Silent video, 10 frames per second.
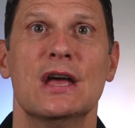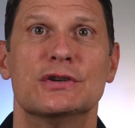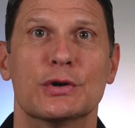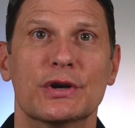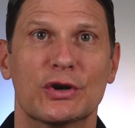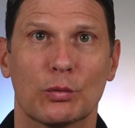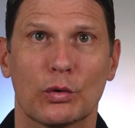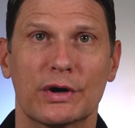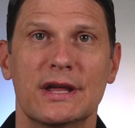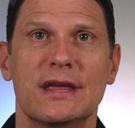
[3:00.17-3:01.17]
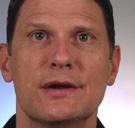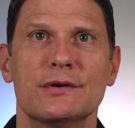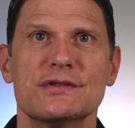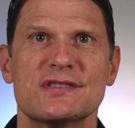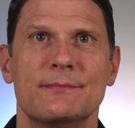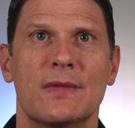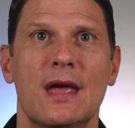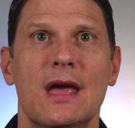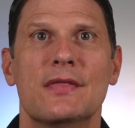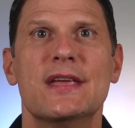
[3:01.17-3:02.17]
during your working years,
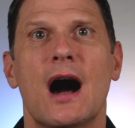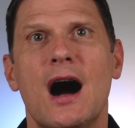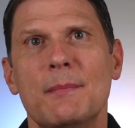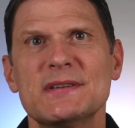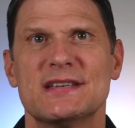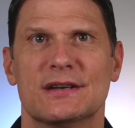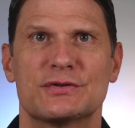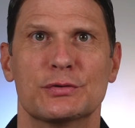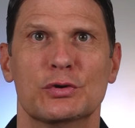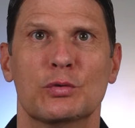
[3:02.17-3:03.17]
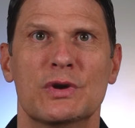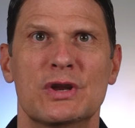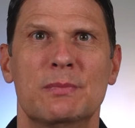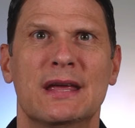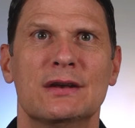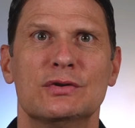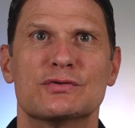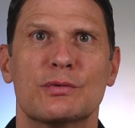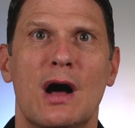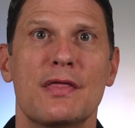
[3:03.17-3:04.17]
the opposite is true when you begin to
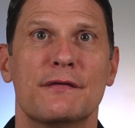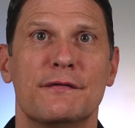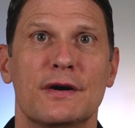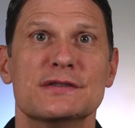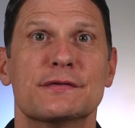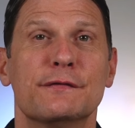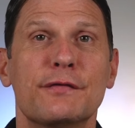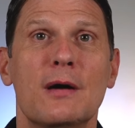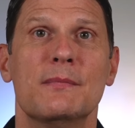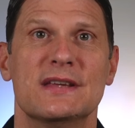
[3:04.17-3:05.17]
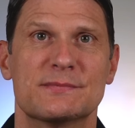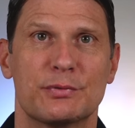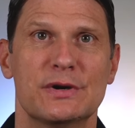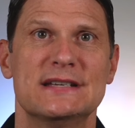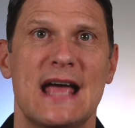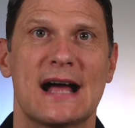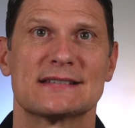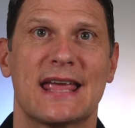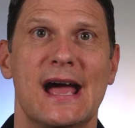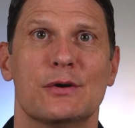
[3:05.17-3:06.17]
draw the funds from these pre-tax
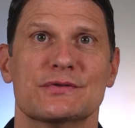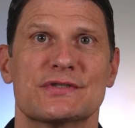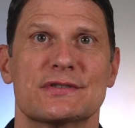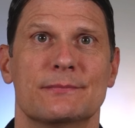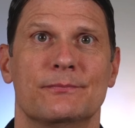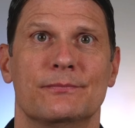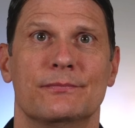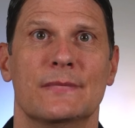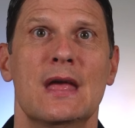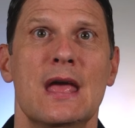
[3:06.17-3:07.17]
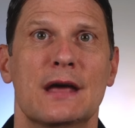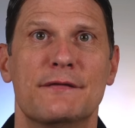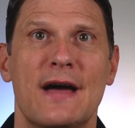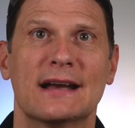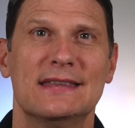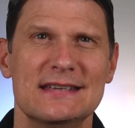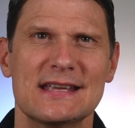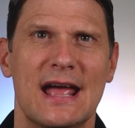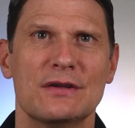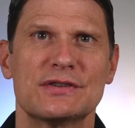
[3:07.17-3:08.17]
accounts. In fact, these
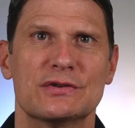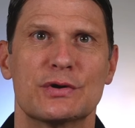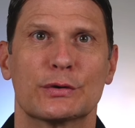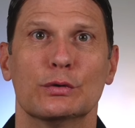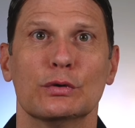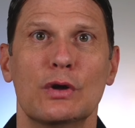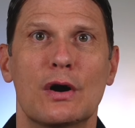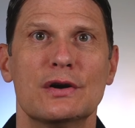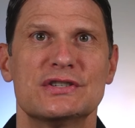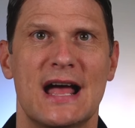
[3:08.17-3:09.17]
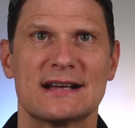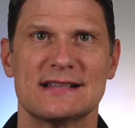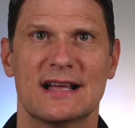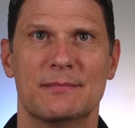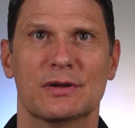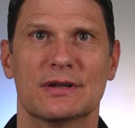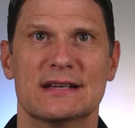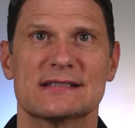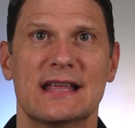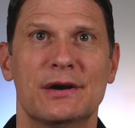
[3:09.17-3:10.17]
accounts can trigger large tax
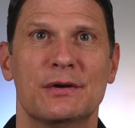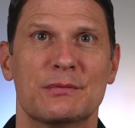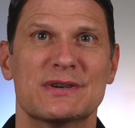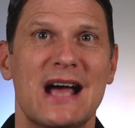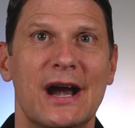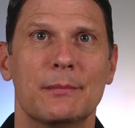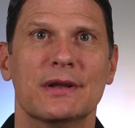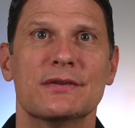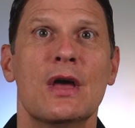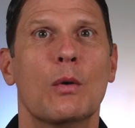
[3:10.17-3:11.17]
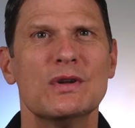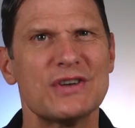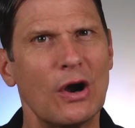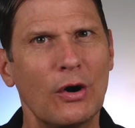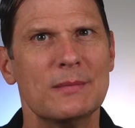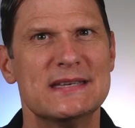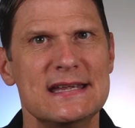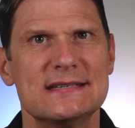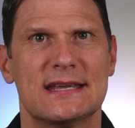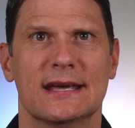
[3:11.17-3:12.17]
liabilities later in retirement once
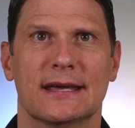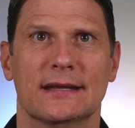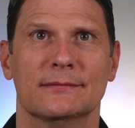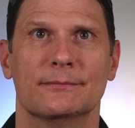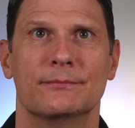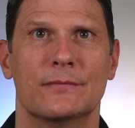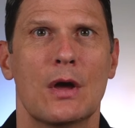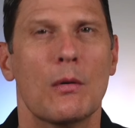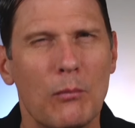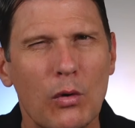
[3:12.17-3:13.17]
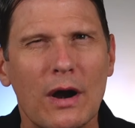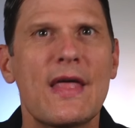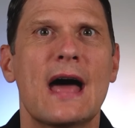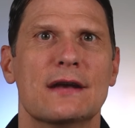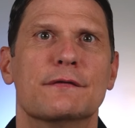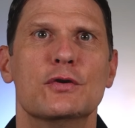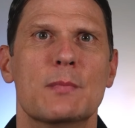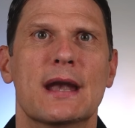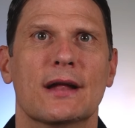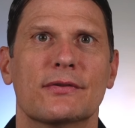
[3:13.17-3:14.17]
RMDs kick in. More on that in a few
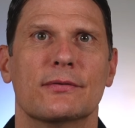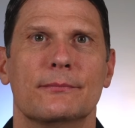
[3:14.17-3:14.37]
minutes.